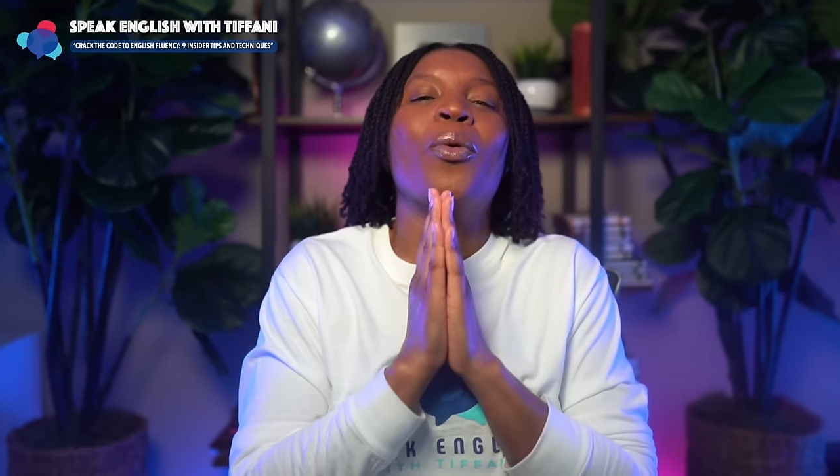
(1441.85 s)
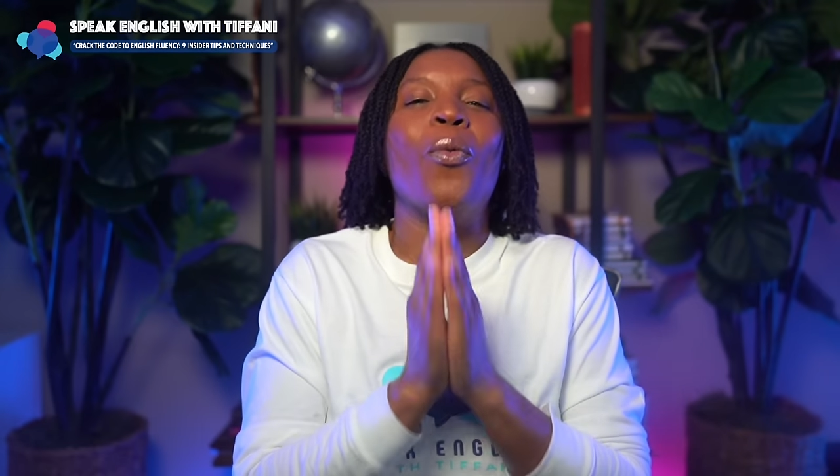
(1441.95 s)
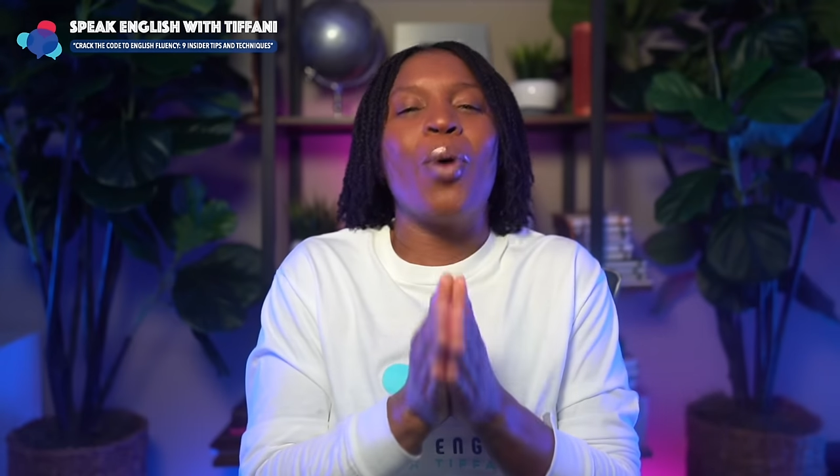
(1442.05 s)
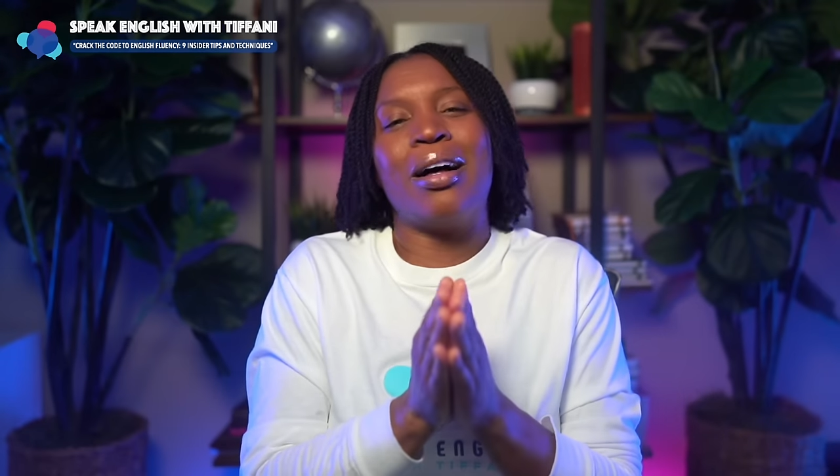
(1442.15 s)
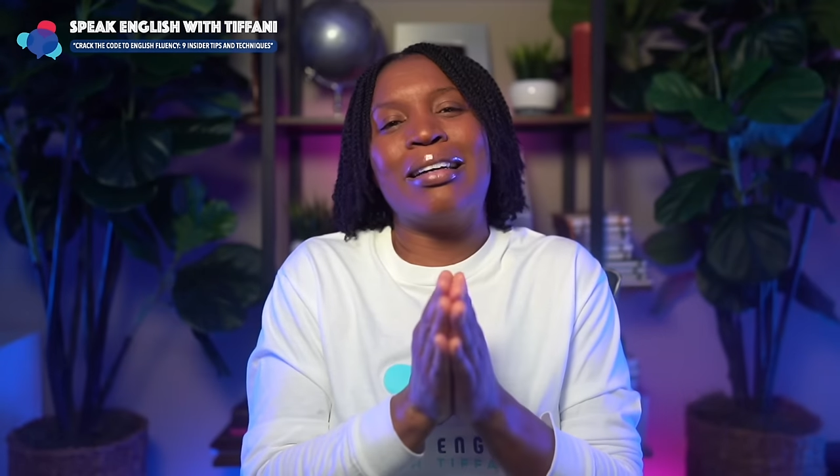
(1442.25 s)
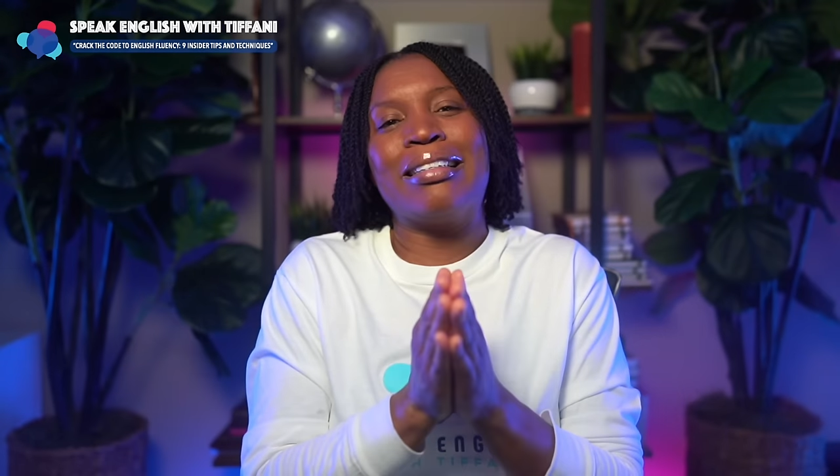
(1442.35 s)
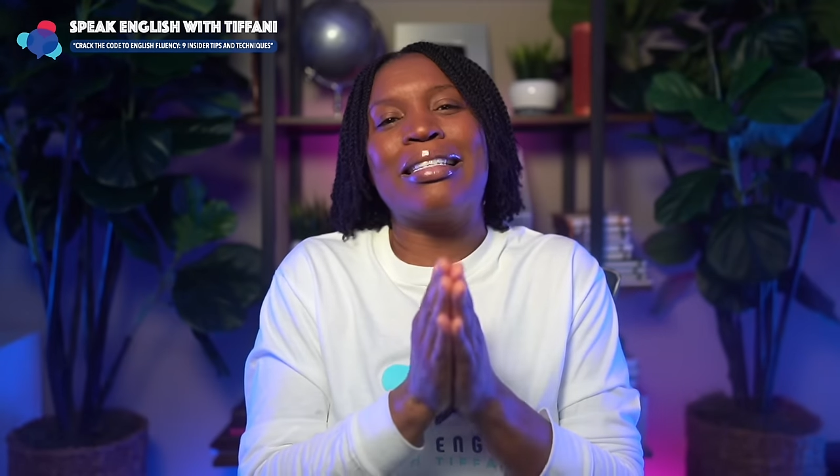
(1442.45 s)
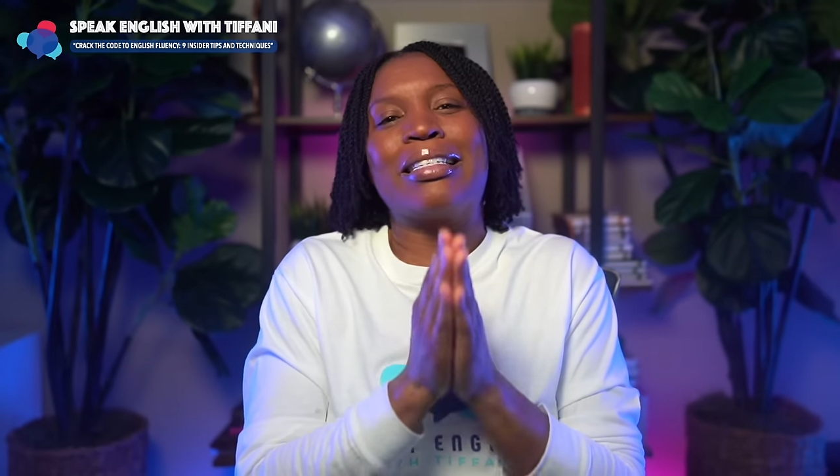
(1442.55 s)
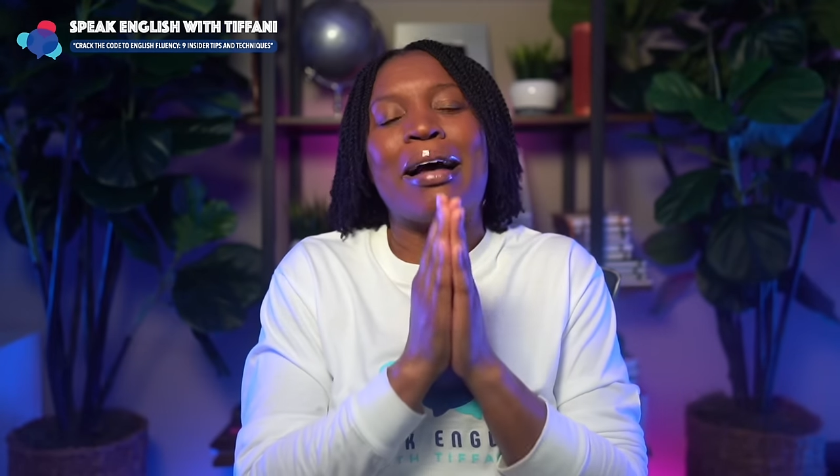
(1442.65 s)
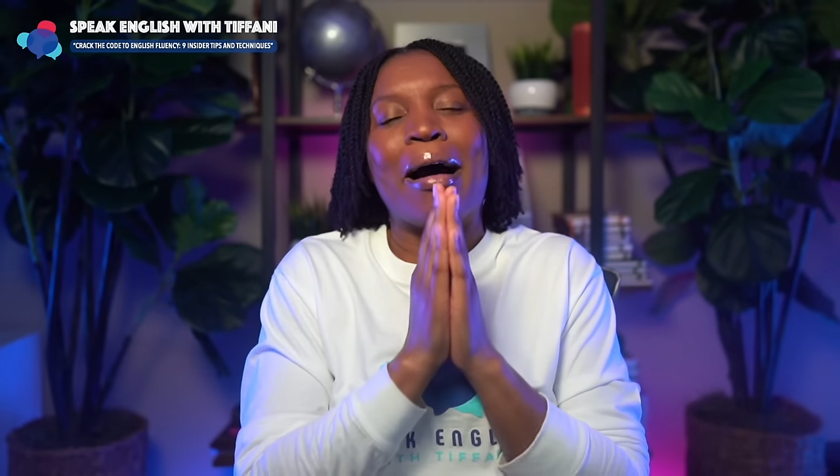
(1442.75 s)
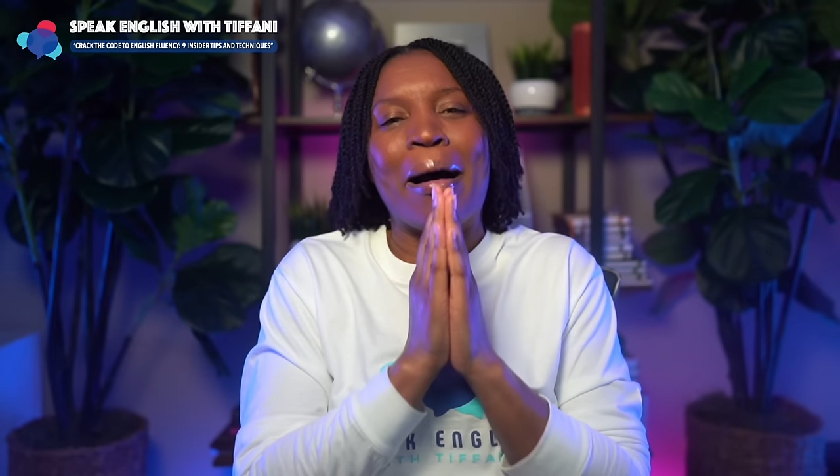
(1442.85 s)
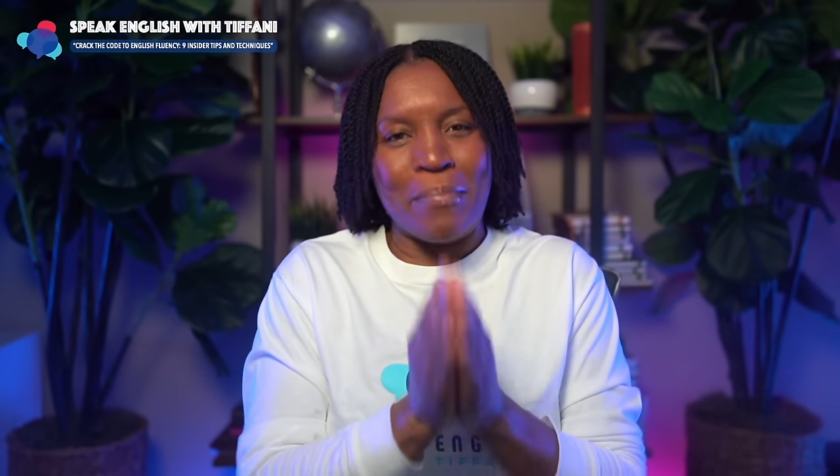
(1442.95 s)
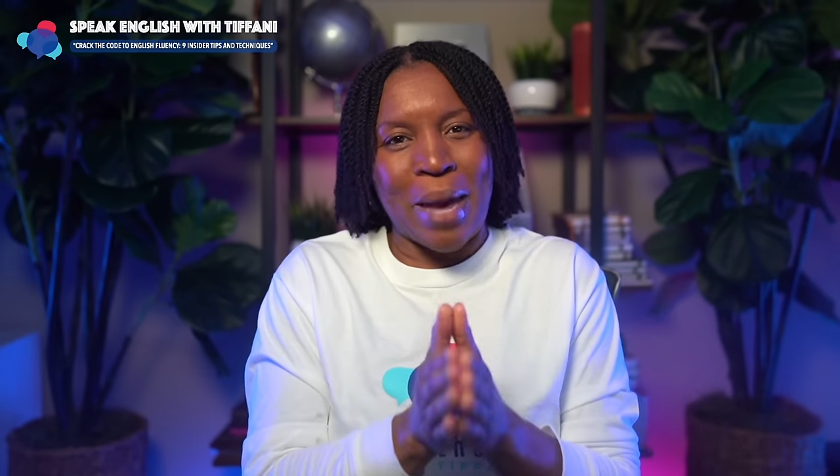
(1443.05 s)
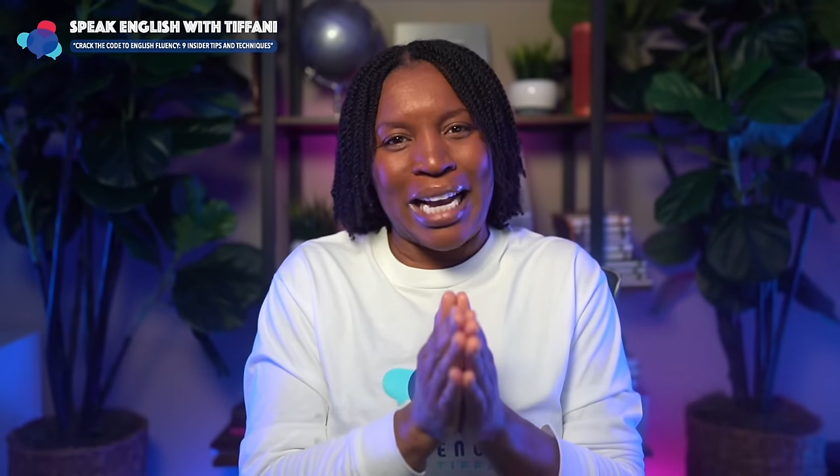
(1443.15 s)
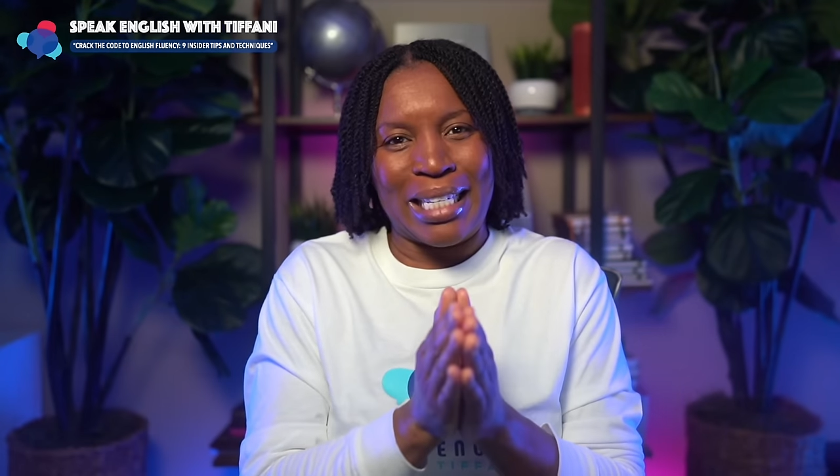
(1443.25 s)
was
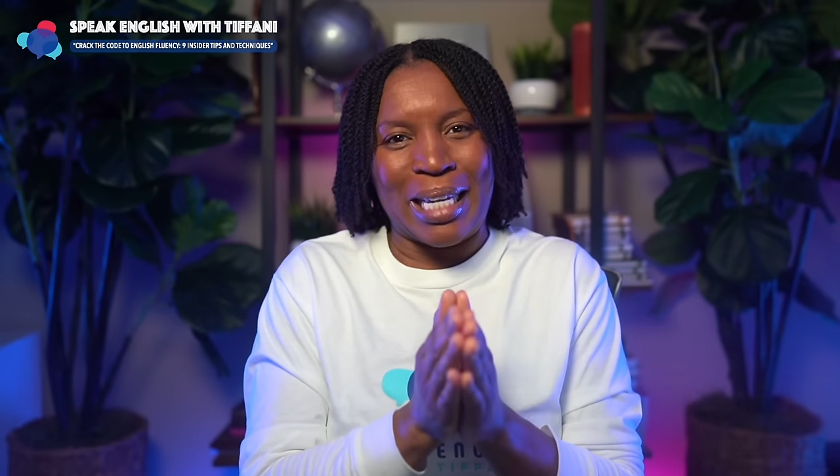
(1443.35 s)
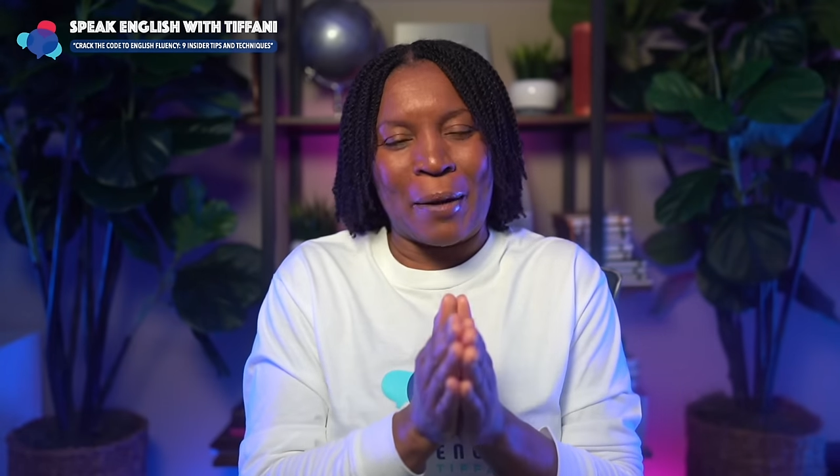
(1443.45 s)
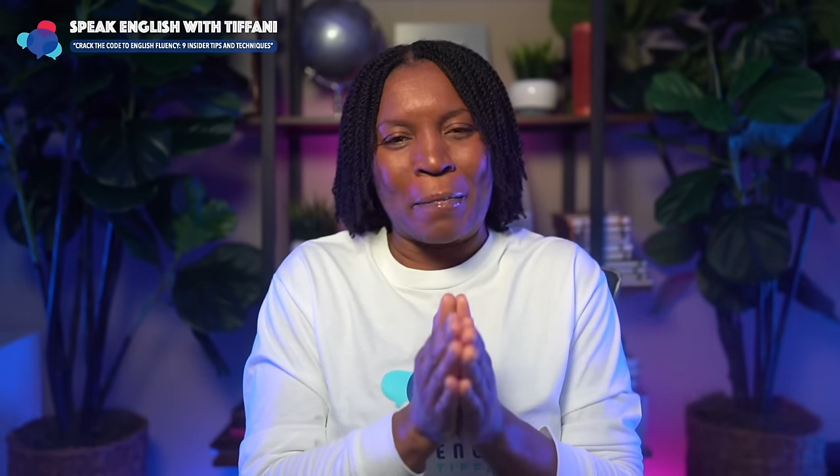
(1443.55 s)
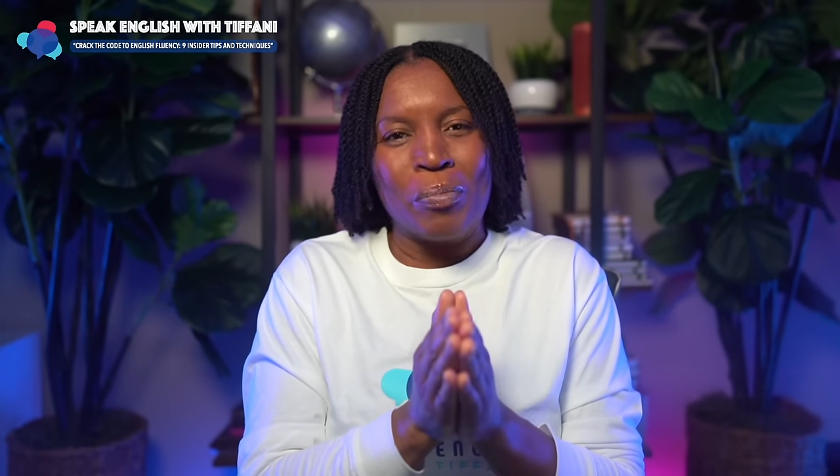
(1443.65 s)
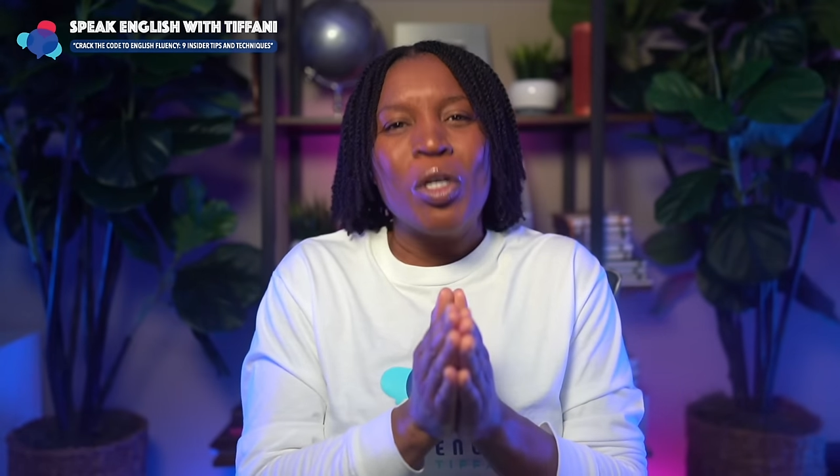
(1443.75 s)
amazing.